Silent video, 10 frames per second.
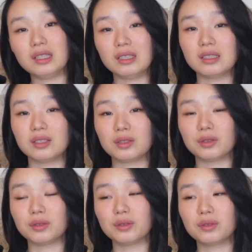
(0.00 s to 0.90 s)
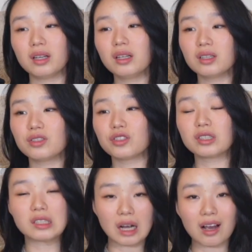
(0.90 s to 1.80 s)
easy to, I guess,
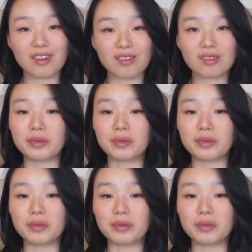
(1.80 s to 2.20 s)
just style